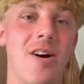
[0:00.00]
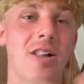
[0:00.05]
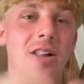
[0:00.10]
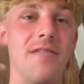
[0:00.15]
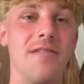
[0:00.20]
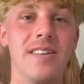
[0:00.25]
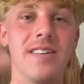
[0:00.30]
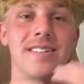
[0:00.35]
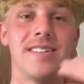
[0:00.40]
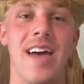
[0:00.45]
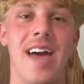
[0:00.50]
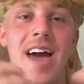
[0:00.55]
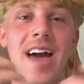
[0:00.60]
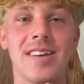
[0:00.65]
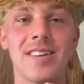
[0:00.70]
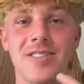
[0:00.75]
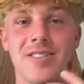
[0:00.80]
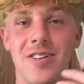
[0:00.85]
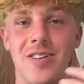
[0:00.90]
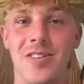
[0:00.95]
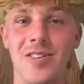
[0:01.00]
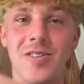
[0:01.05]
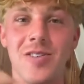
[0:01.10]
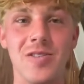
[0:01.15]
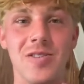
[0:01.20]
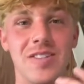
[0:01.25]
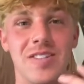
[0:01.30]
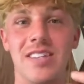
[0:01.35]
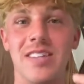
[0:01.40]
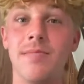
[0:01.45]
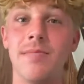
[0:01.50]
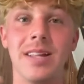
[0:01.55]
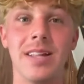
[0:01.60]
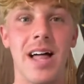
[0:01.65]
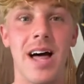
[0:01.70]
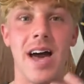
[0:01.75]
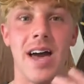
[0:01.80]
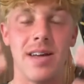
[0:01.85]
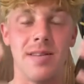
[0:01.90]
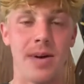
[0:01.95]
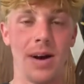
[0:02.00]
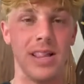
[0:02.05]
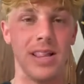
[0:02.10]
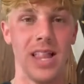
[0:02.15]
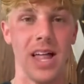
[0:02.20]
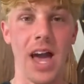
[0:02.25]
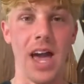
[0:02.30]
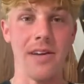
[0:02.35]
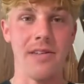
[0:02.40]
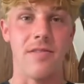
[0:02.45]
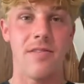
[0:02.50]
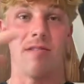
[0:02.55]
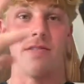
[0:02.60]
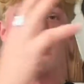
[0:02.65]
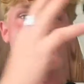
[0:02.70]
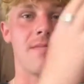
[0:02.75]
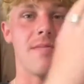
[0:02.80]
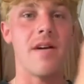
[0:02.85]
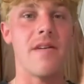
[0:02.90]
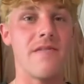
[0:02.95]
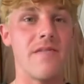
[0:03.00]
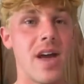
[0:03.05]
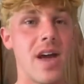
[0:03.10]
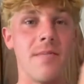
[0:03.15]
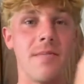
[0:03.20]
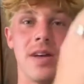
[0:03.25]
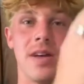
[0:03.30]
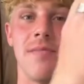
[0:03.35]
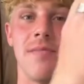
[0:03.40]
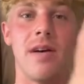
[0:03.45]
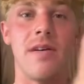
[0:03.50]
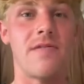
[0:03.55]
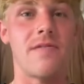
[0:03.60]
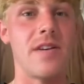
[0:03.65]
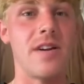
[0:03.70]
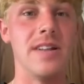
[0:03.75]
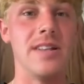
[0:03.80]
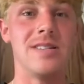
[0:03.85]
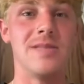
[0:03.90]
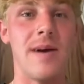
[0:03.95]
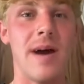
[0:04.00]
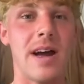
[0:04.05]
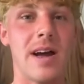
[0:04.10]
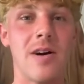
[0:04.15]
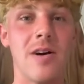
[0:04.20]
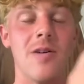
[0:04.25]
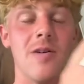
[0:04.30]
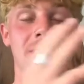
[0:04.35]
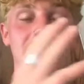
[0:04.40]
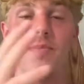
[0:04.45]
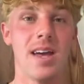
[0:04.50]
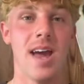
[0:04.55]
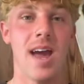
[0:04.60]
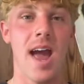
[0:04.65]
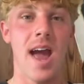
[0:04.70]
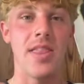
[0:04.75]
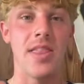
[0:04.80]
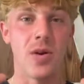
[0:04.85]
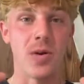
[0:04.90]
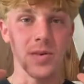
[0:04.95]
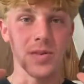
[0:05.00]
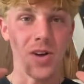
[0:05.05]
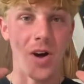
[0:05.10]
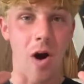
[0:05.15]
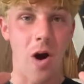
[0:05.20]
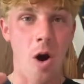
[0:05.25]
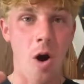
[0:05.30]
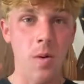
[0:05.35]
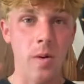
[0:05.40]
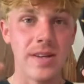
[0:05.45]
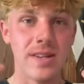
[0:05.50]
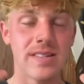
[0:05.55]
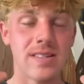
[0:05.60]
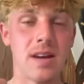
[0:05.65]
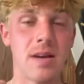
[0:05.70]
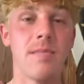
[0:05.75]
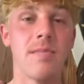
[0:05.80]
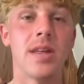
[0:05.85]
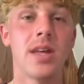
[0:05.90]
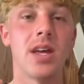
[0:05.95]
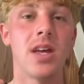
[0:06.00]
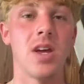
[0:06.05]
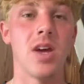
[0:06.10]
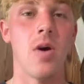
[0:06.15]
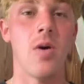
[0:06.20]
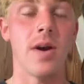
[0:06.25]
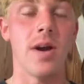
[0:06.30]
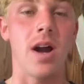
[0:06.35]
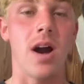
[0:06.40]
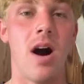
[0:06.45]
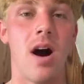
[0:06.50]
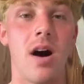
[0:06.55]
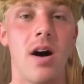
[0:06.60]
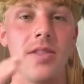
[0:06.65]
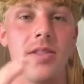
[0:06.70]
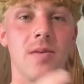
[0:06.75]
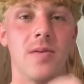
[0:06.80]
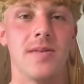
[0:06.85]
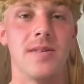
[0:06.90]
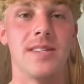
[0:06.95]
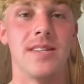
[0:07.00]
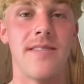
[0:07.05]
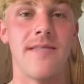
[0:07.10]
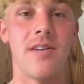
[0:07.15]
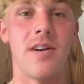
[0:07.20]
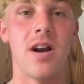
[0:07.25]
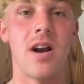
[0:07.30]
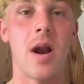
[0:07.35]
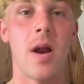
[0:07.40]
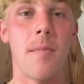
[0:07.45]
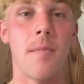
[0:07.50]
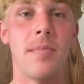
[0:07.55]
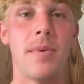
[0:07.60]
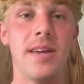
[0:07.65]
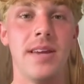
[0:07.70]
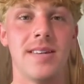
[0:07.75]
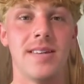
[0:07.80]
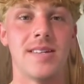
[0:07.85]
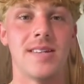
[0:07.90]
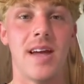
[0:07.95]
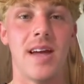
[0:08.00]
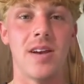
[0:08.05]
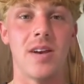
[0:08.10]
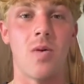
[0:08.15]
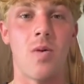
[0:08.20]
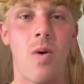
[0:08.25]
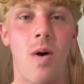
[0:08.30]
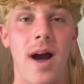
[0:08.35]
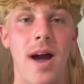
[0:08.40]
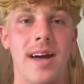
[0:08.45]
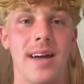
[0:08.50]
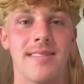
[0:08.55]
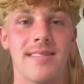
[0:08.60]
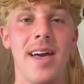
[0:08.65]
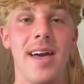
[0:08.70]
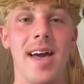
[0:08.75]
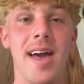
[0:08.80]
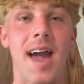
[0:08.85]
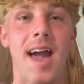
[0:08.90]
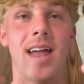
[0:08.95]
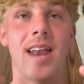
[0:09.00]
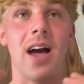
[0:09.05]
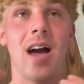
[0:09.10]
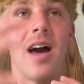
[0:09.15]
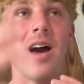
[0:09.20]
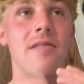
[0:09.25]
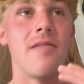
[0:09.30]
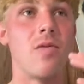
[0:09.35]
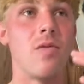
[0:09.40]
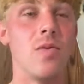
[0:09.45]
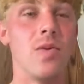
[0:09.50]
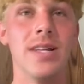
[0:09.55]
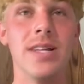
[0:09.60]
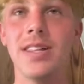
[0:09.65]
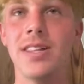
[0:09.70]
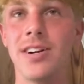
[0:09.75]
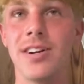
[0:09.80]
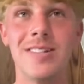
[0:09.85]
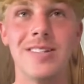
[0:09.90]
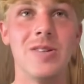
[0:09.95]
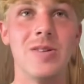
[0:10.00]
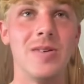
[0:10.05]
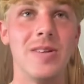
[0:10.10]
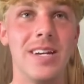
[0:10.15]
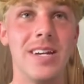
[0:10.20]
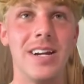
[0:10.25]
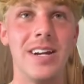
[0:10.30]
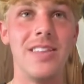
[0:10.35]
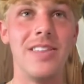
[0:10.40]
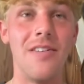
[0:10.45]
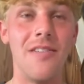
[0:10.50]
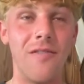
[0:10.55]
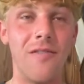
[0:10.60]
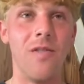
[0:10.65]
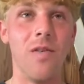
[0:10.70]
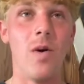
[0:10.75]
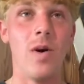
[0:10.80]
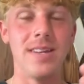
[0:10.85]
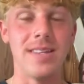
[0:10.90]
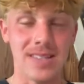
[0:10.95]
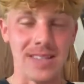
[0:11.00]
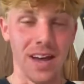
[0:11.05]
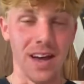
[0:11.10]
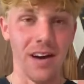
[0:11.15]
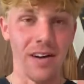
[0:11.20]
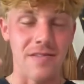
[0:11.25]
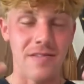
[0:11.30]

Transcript: of this external stimuli in my life of like my family friends back home, and there was always something going on. There was never peace and quiet. And I have really learned to hear the voice of